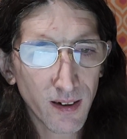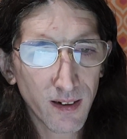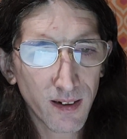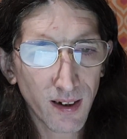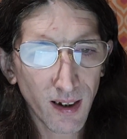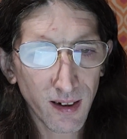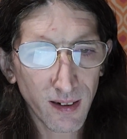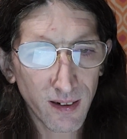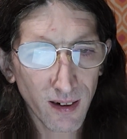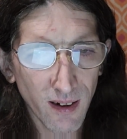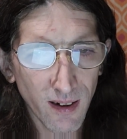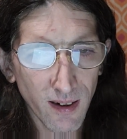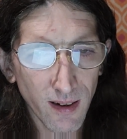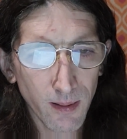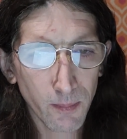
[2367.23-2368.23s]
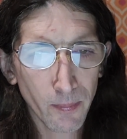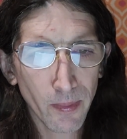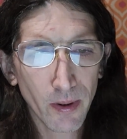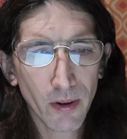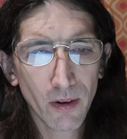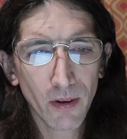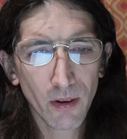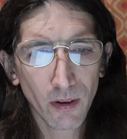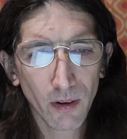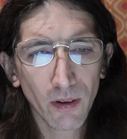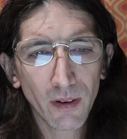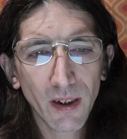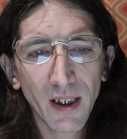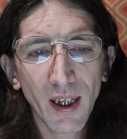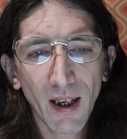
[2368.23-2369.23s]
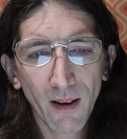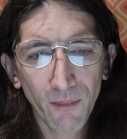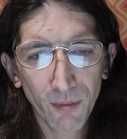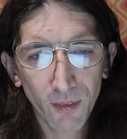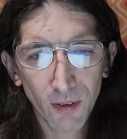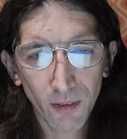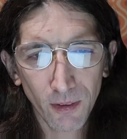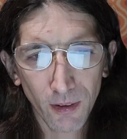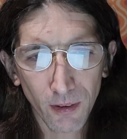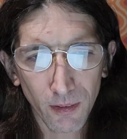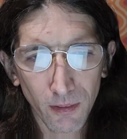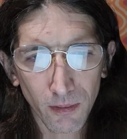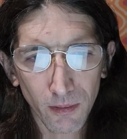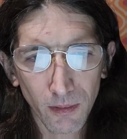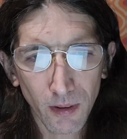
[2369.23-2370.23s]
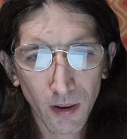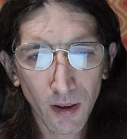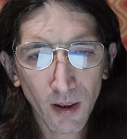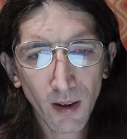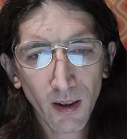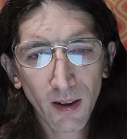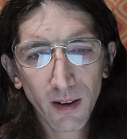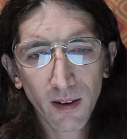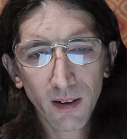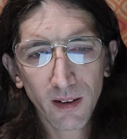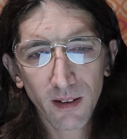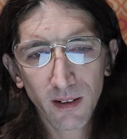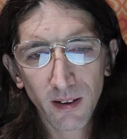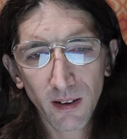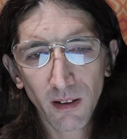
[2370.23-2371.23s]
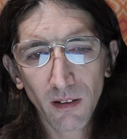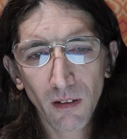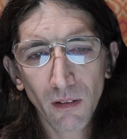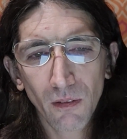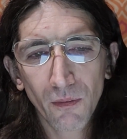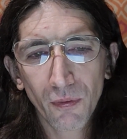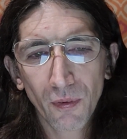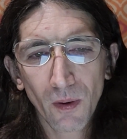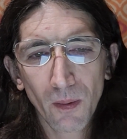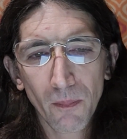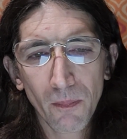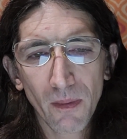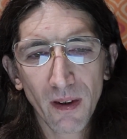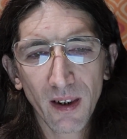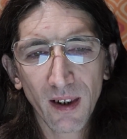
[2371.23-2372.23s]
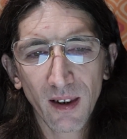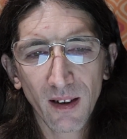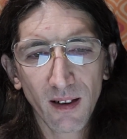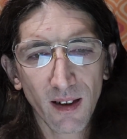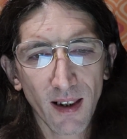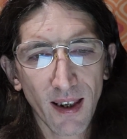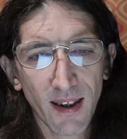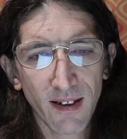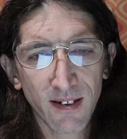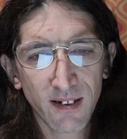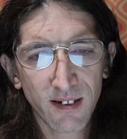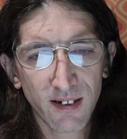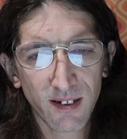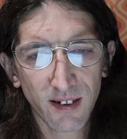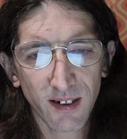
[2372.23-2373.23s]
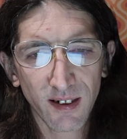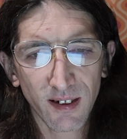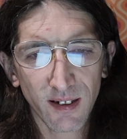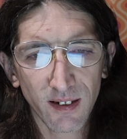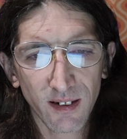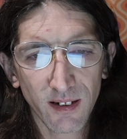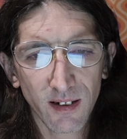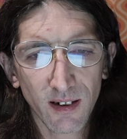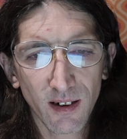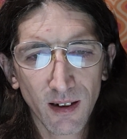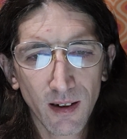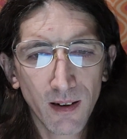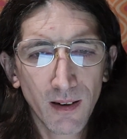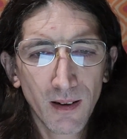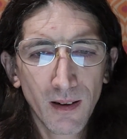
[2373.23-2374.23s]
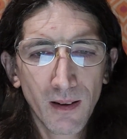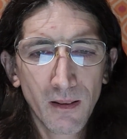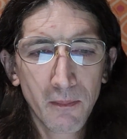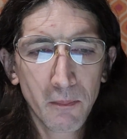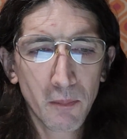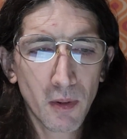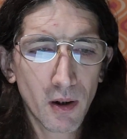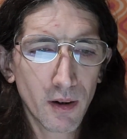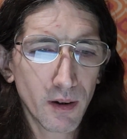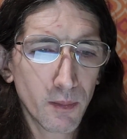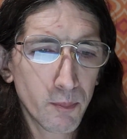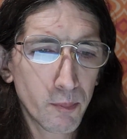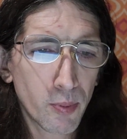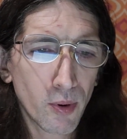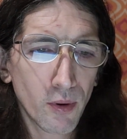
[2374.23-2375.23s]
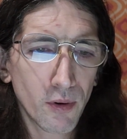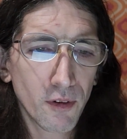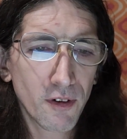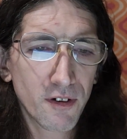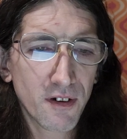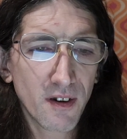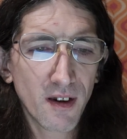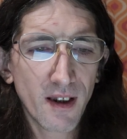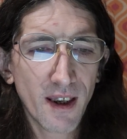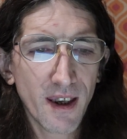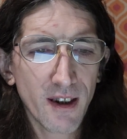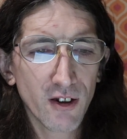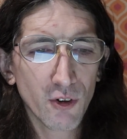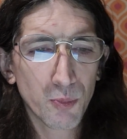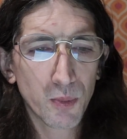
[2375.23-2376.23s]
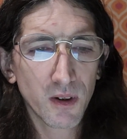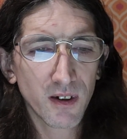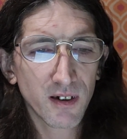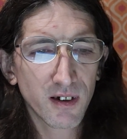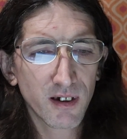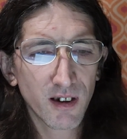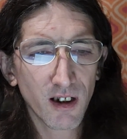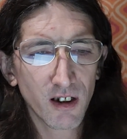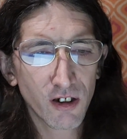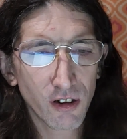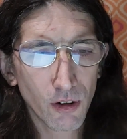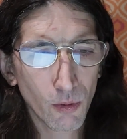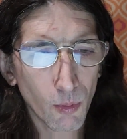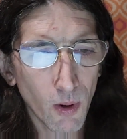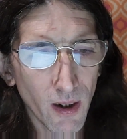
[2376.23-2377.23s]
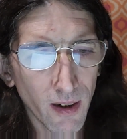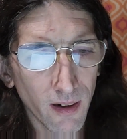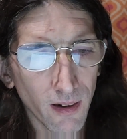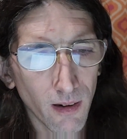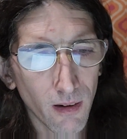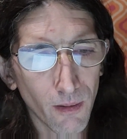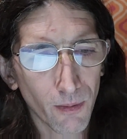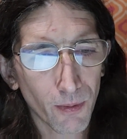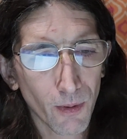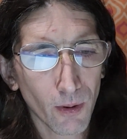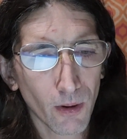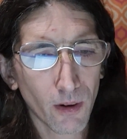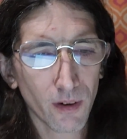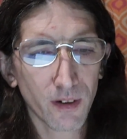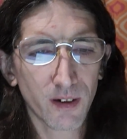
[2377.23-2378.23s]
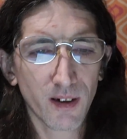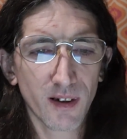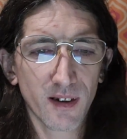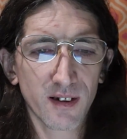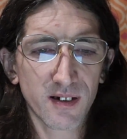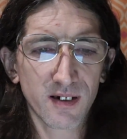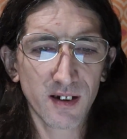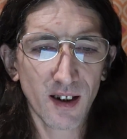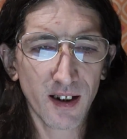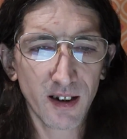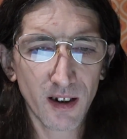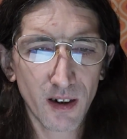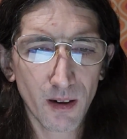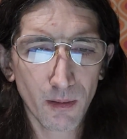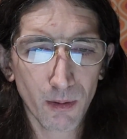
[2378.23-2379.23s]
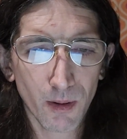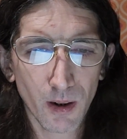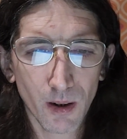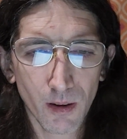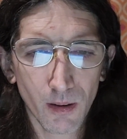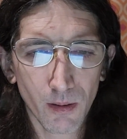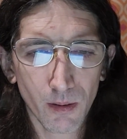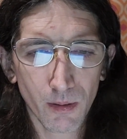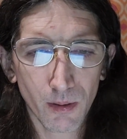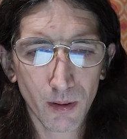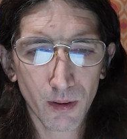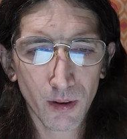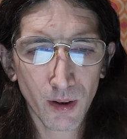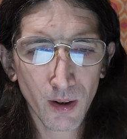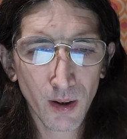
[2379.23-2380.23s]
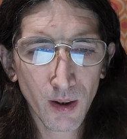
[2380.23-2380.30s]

Daytime, early afternoon, continued from the last scene. Martin pulls the Lasby station wagon over onto the side of the road